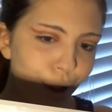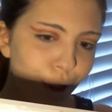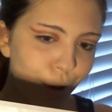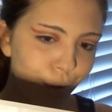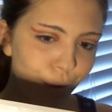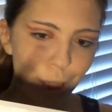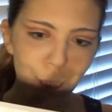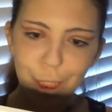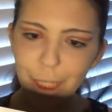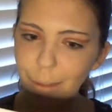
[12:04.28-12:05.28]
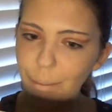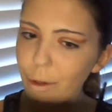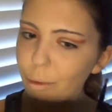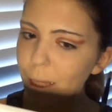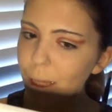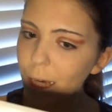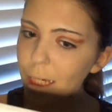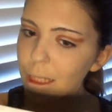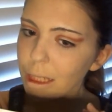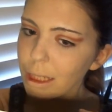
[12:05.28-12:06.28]
So what I shall be doing
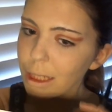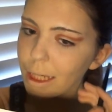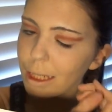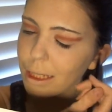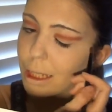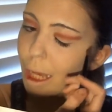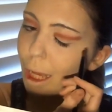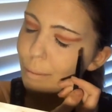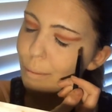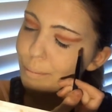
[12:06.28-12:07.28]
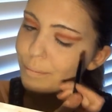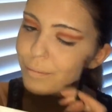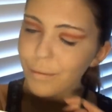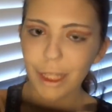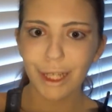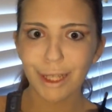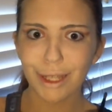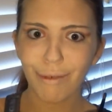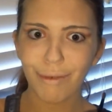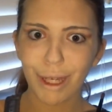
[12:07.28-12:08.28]
next is,
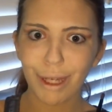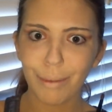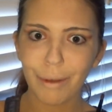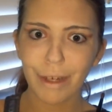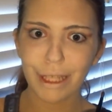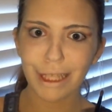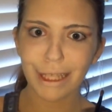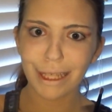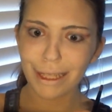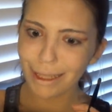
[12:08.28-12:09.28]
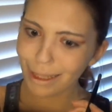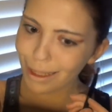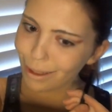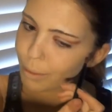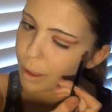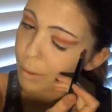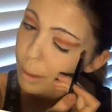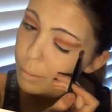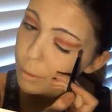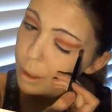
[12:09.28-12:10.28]
definitely gonna be fixing that side later, but what
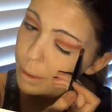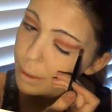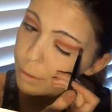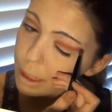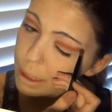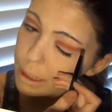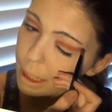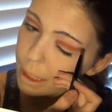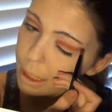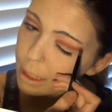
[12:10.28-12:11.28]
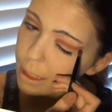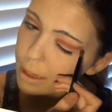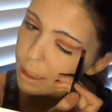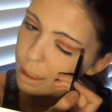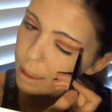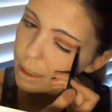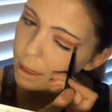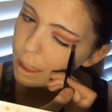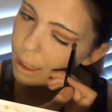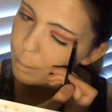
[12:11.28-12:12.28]
I'm going to be doing is taking the
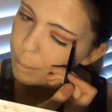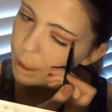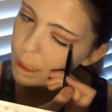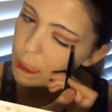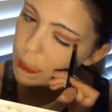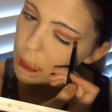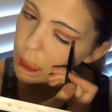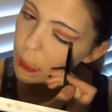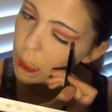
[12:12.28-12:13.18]
same brush